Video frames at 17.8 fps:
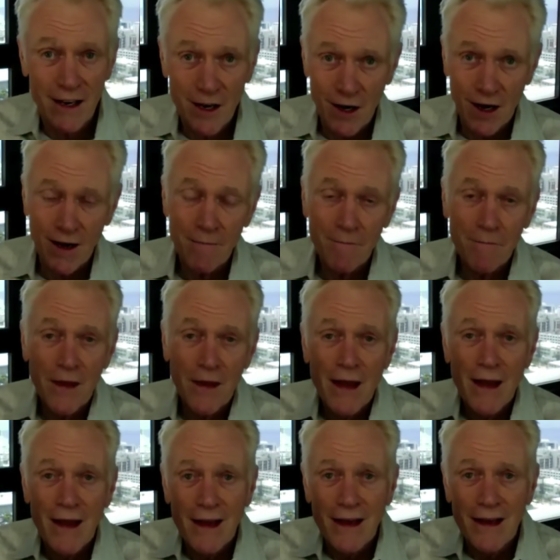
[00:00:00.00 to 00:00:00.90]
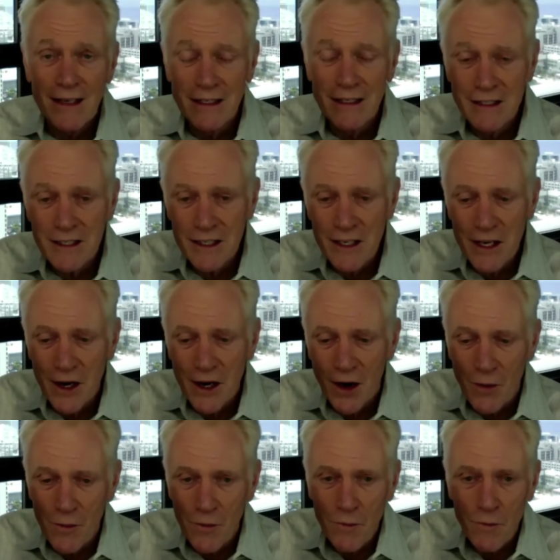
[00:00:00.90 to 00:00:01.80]
here is you
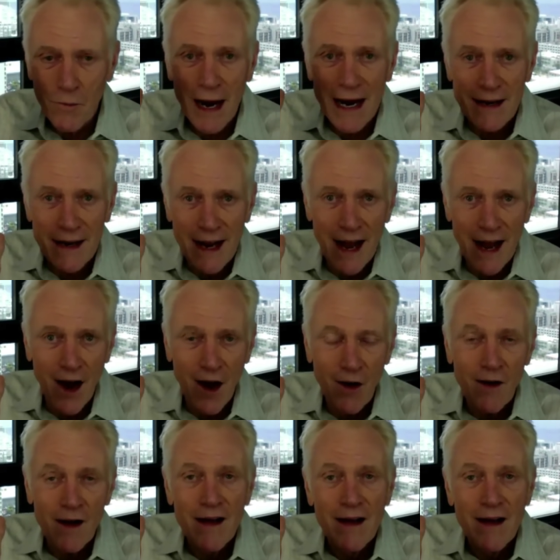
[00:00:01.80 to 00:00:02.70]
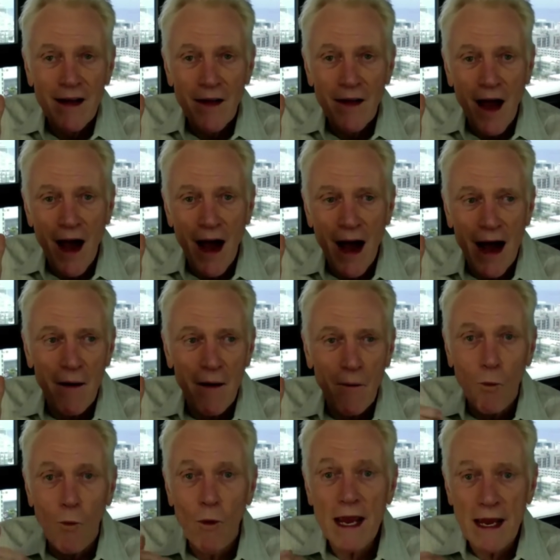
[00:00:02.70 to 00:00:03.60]
know right now uh,
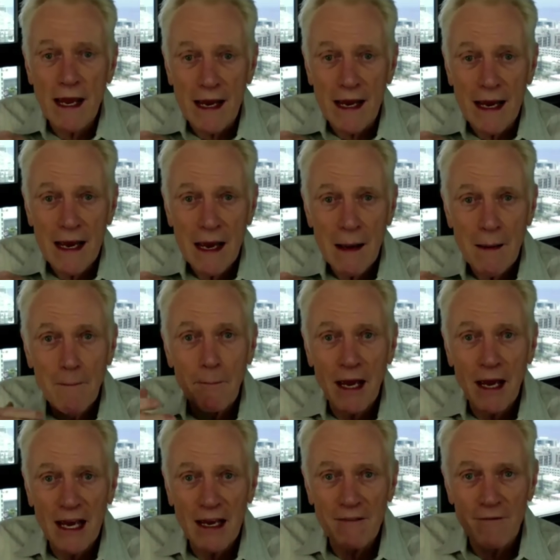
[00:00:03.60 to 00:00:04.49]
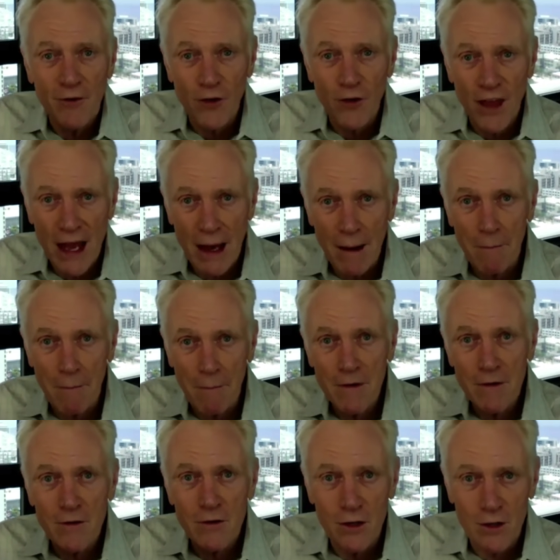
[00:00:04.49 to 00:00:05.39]
we paid for
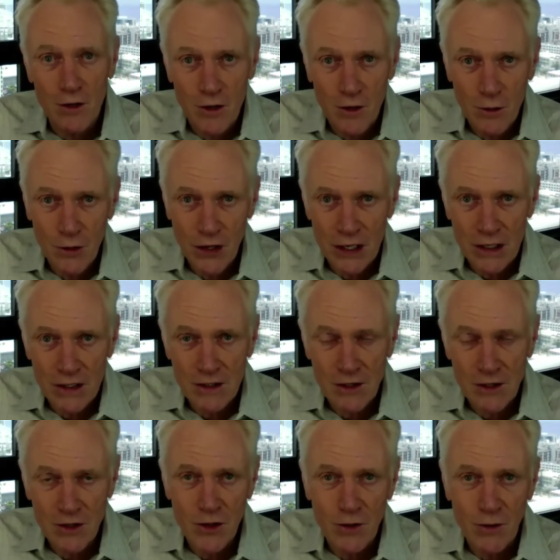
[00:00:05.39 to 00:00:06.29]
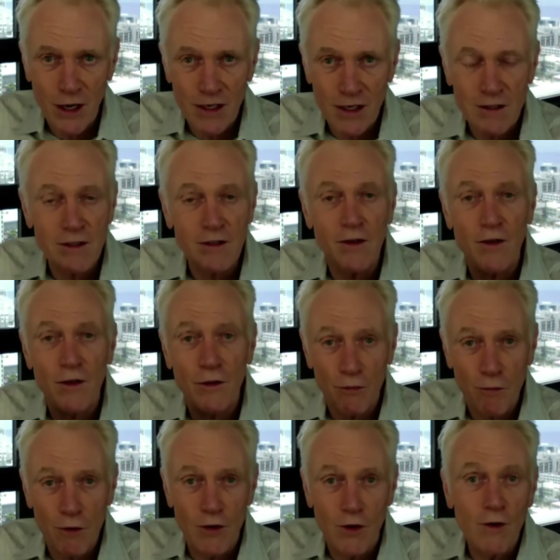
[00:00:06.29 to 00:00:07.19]
them to do this to us
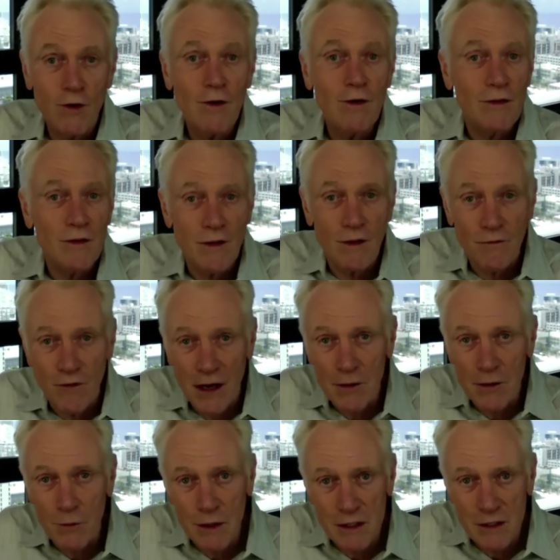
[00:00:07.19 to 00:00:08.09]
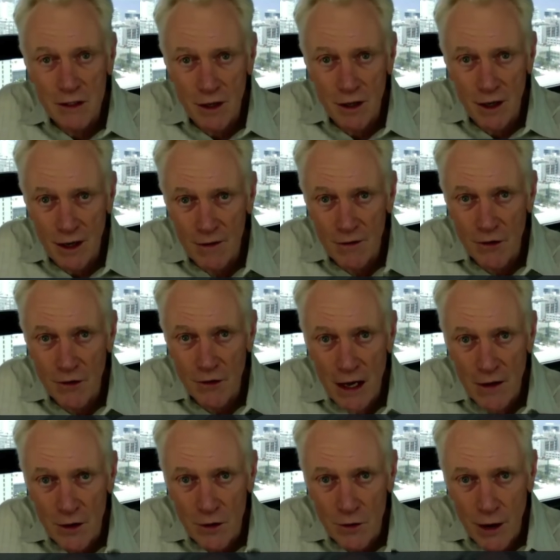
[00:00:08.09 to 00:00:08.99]
through the Federal Reserve
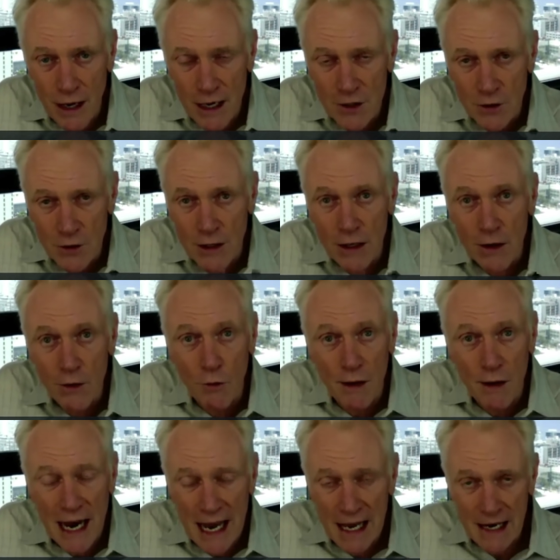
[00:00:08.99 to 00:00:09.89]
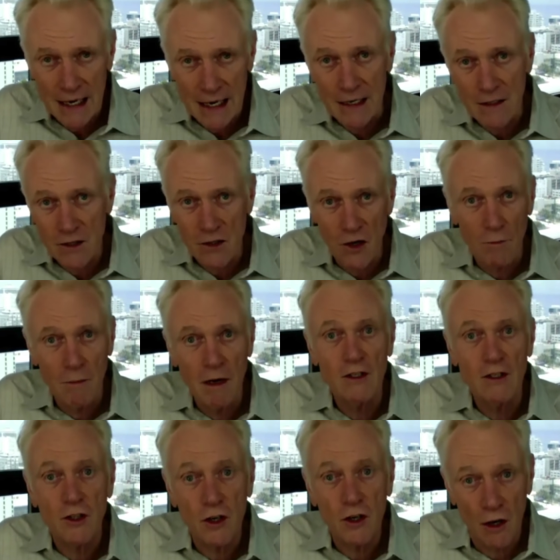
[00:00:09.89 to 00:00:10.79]
and the Treasury creating so
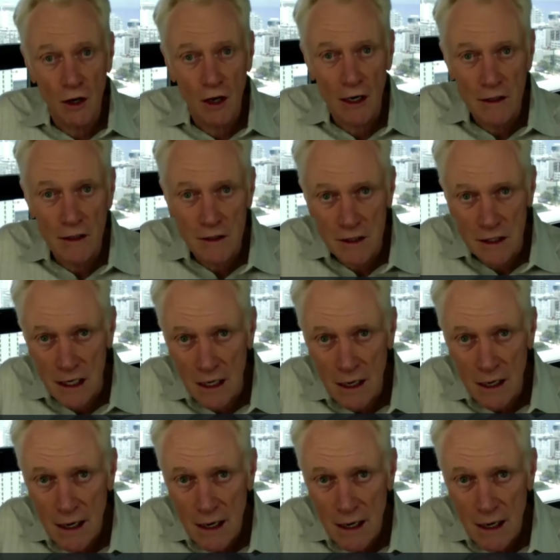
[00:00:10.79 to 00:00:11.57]
much currency